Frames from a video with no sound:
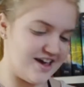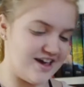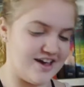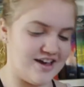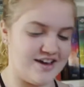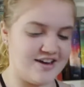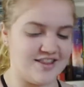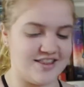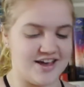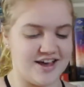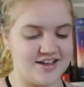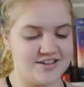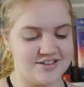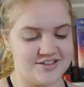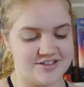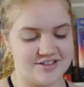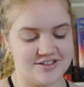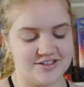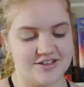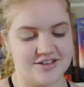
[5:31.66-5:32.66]
And that's
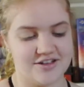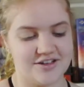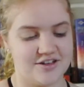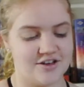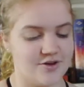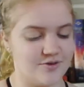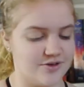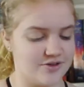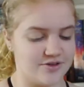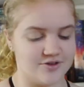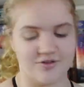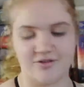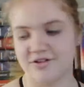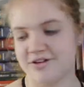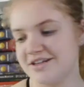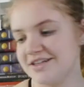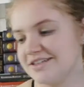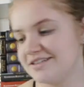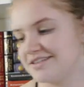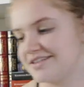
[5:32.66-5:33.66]
just gonna go in the
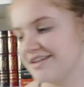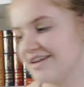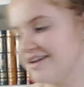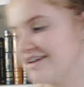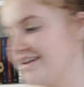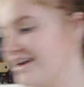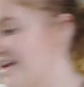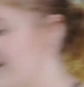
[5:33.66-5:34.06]
crease. And